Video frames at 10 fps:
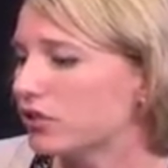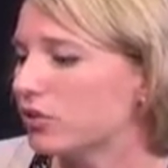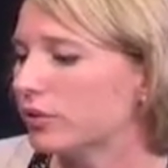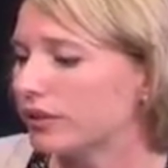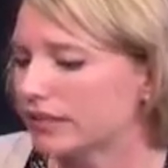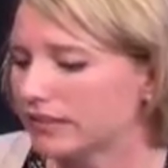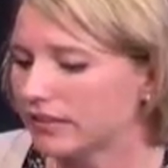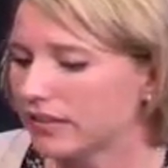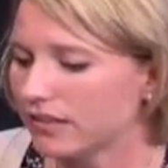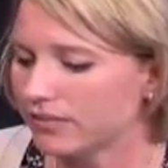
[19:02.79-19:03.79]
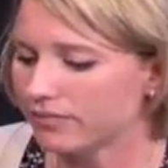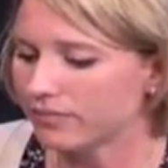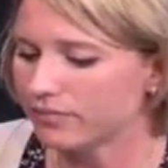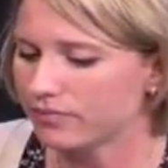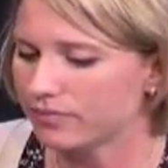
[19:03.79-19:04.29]
doing it,
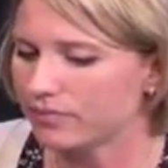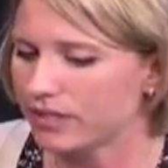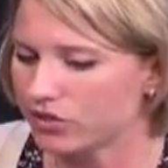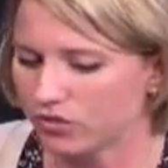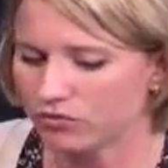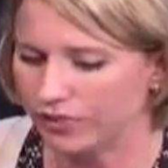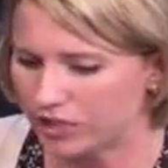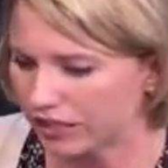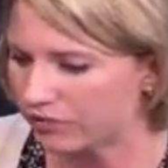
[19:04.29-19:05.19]
they should reach out